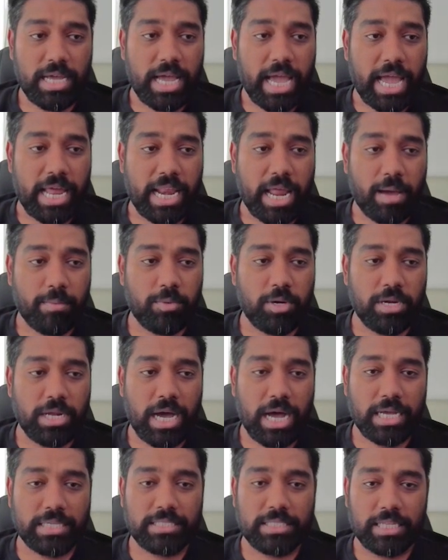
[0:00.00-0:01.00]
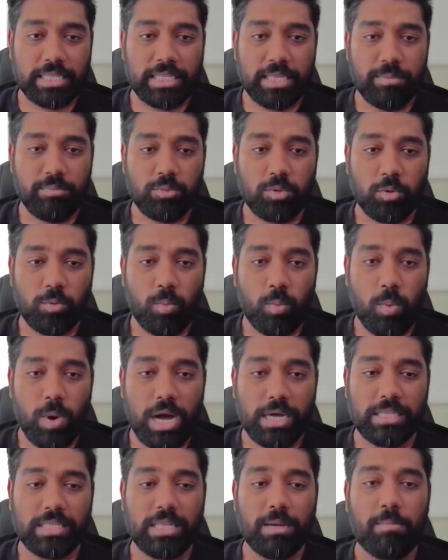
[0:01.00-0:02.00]
and I'm gonna ask the team to
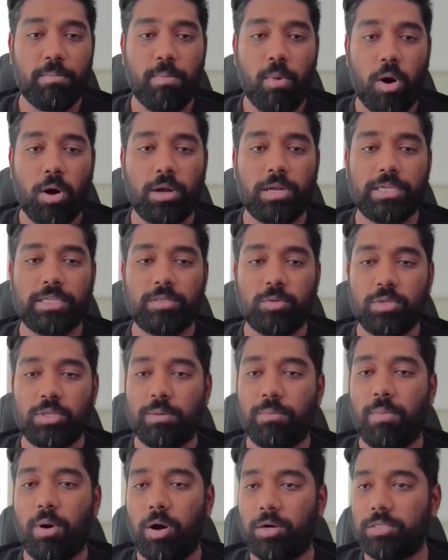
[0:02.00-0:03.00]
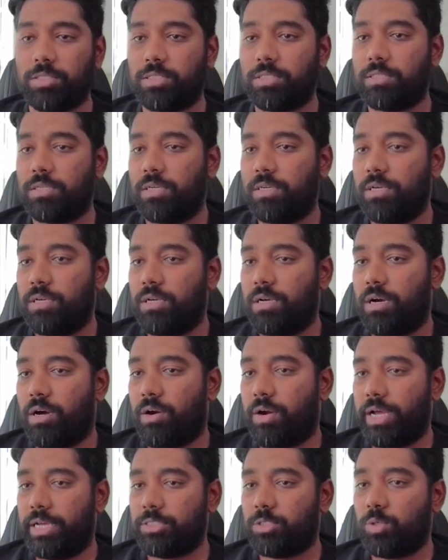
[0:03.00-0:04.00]
work the ball into the box.
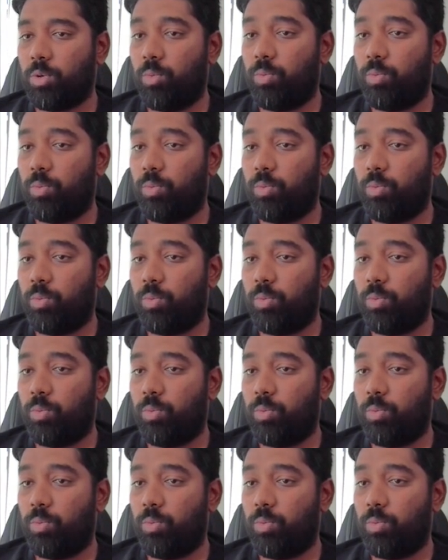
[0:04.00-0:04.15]
All right, so